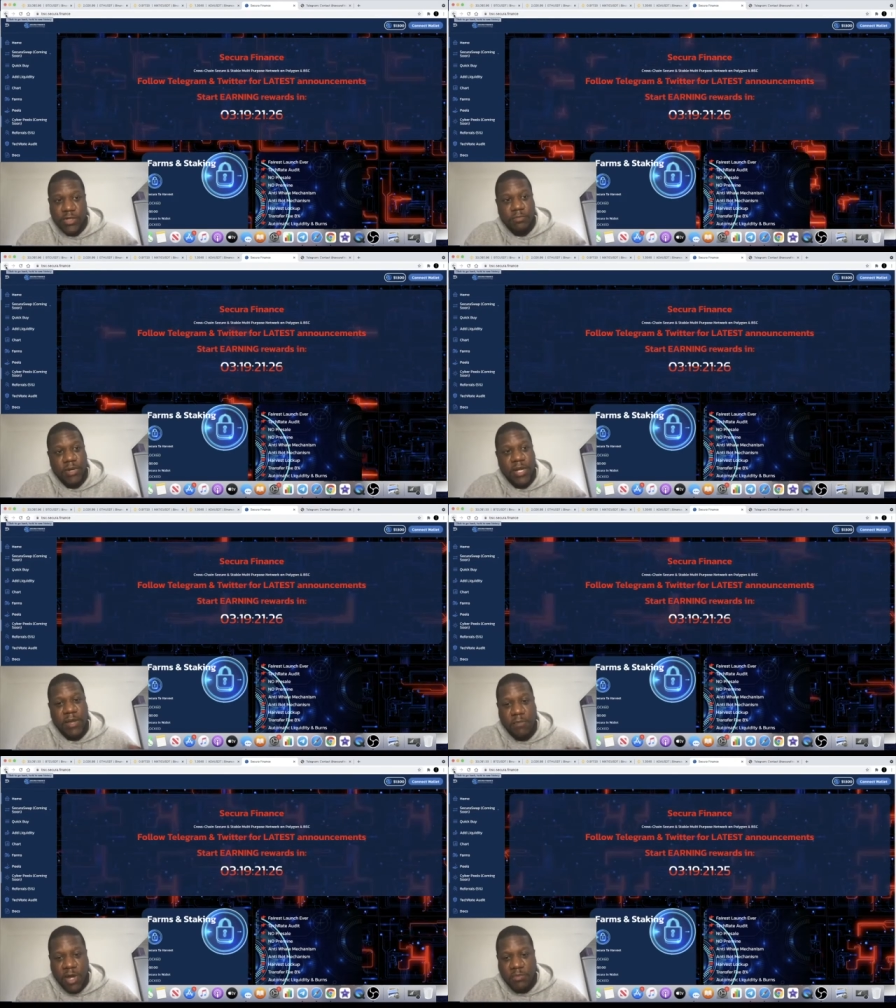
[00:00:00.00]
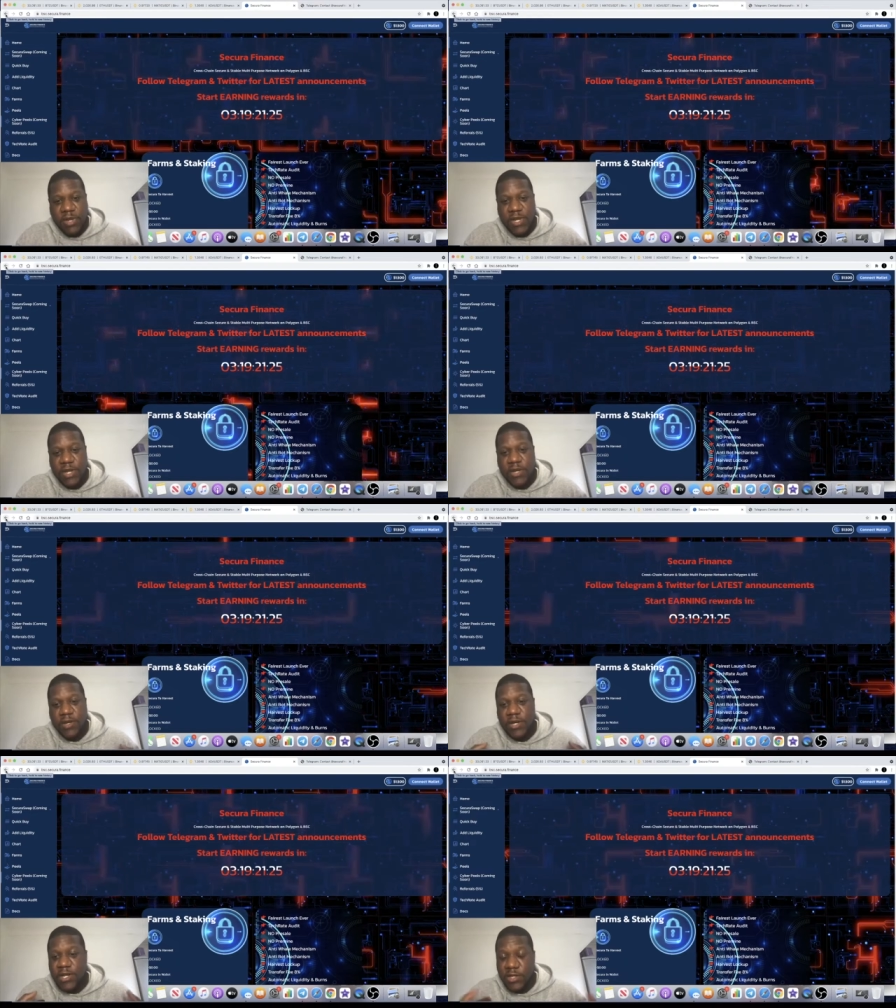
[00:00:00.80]
but in my opinion,
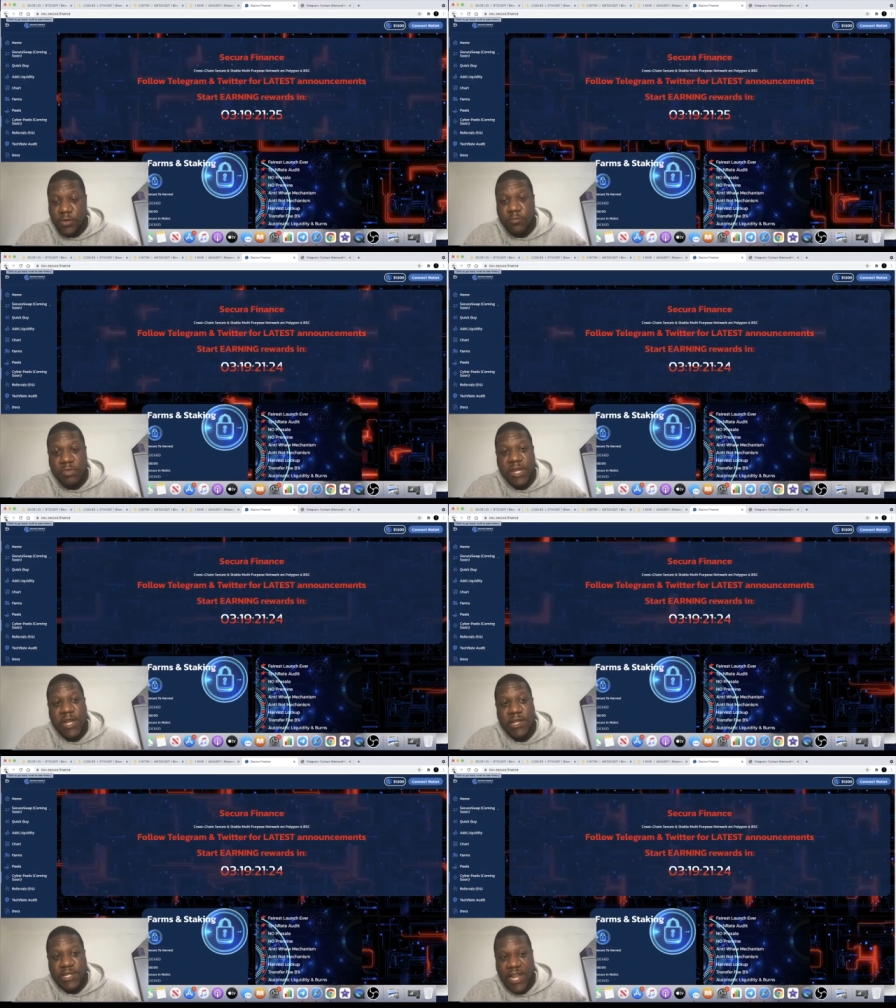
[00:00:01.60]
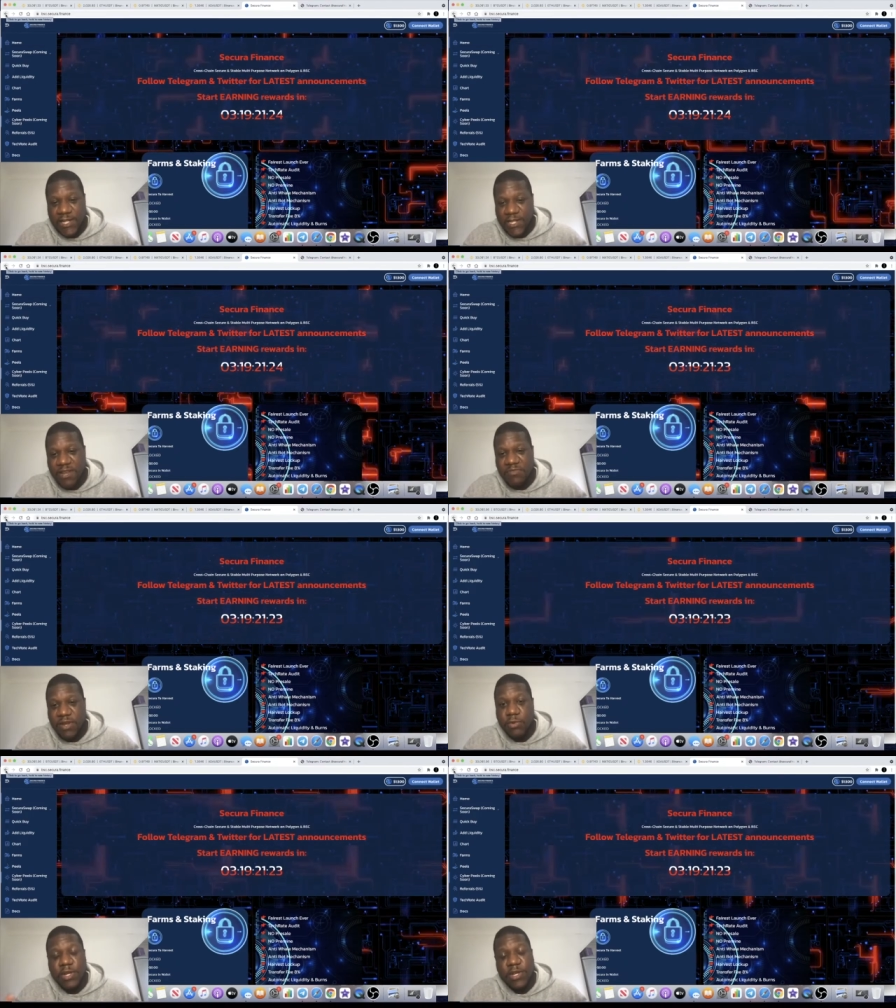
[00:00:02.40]
it could be the exact same
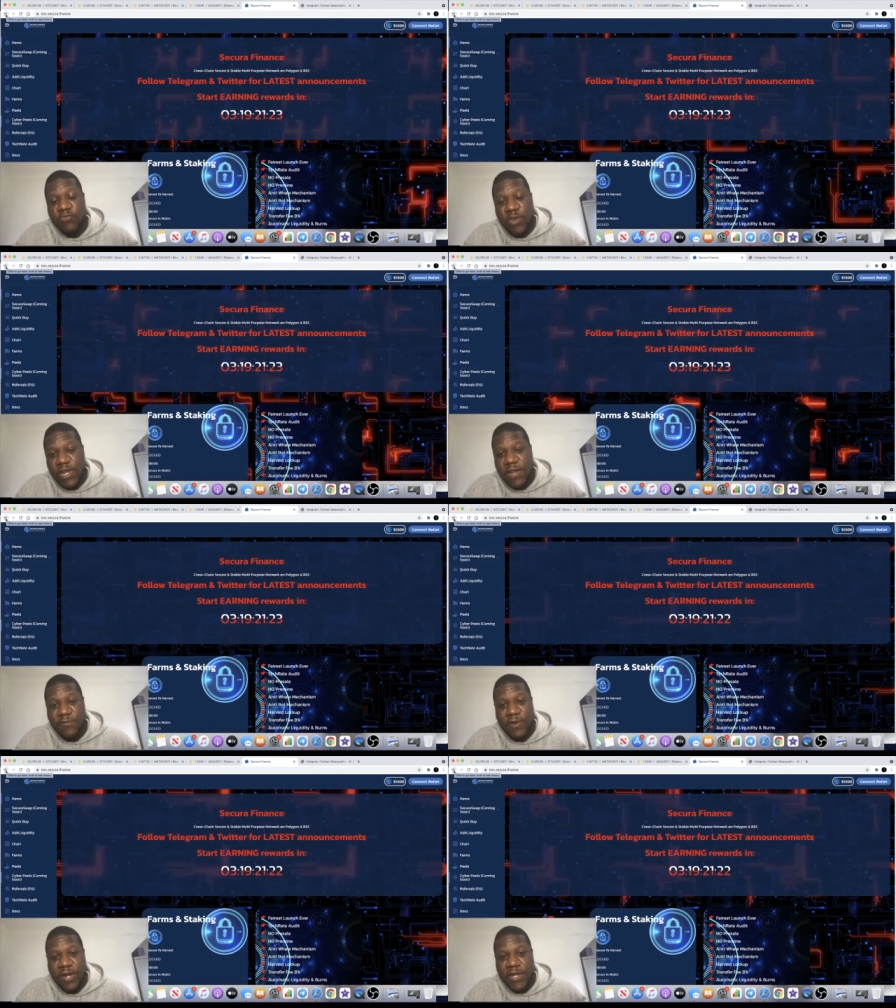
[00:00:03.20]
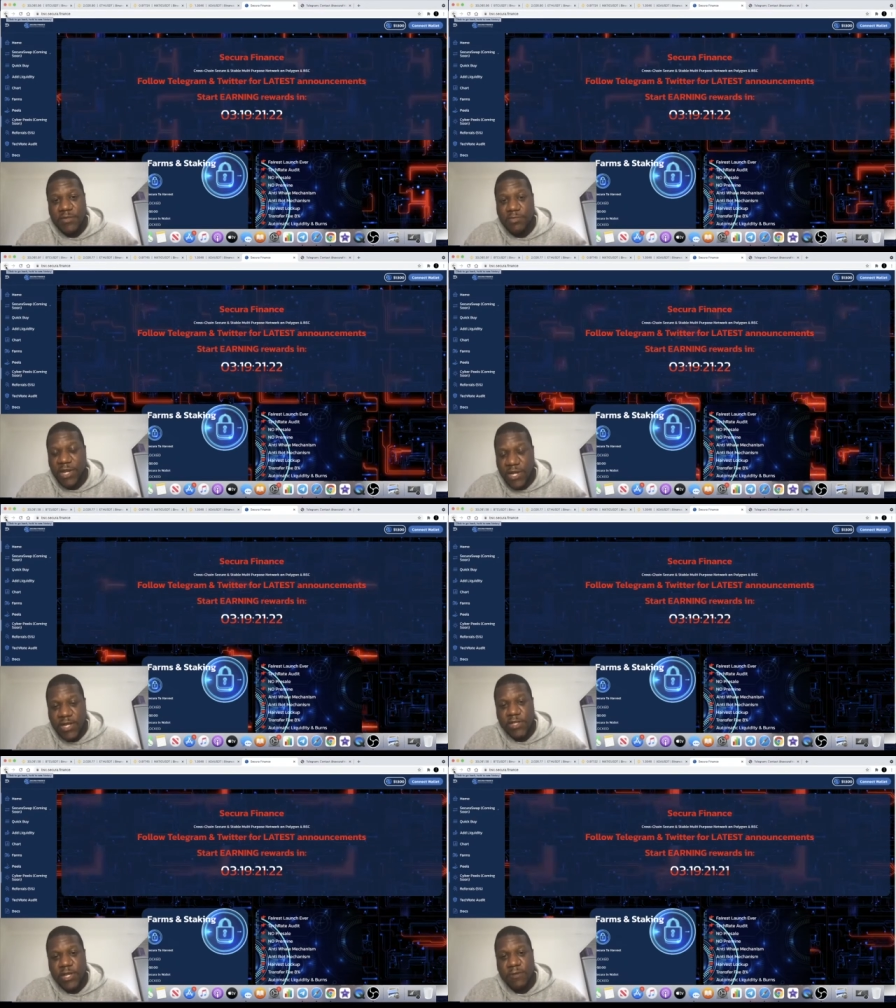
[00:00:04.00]
people that did Rediant Finance
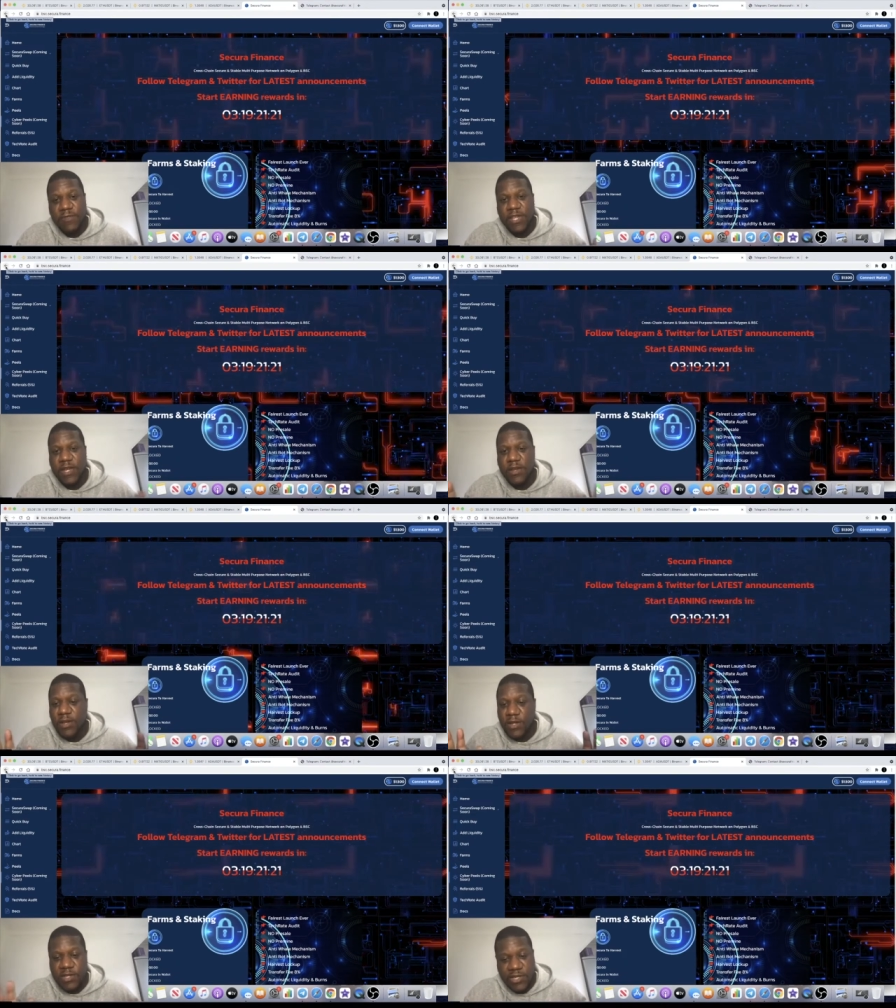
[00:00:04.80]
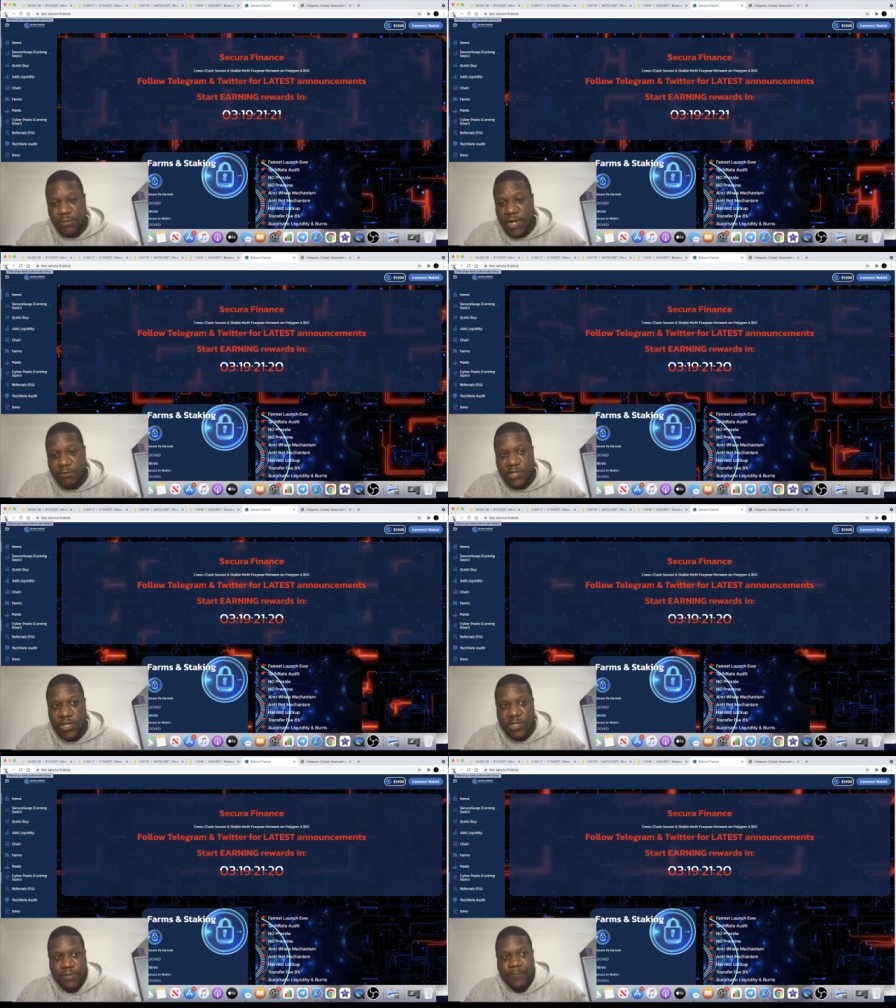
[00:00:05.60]
because of the
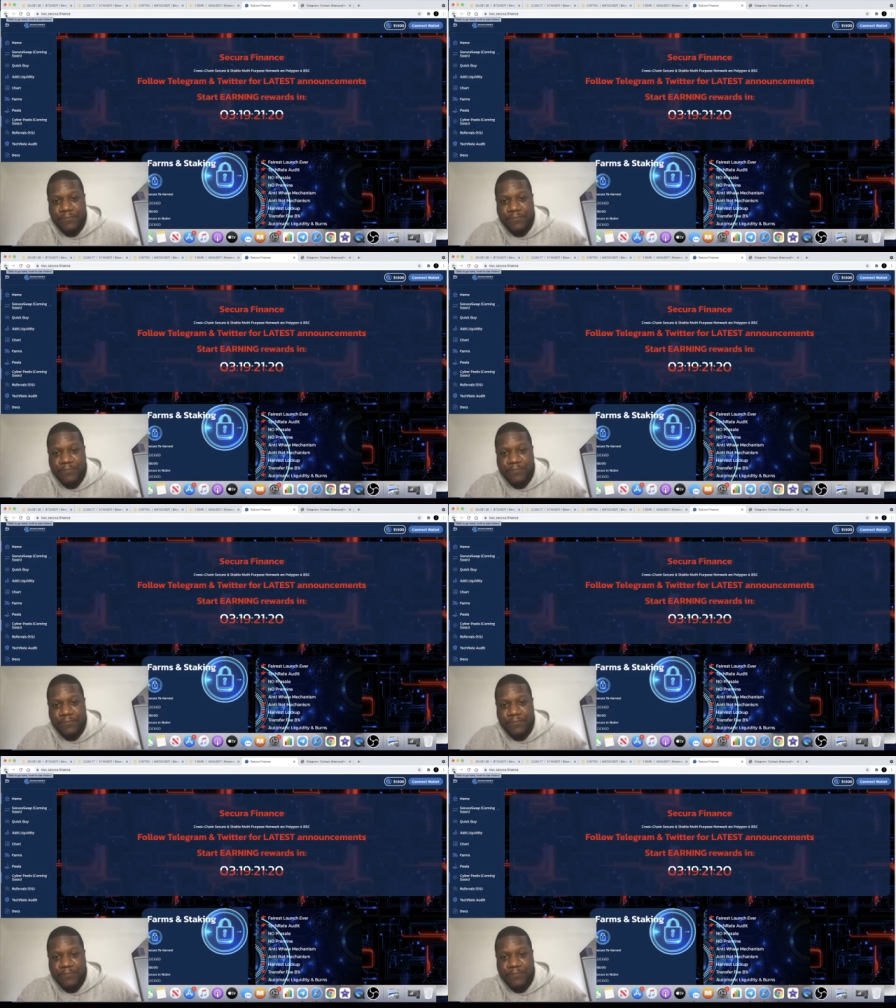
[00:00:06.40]
similarities,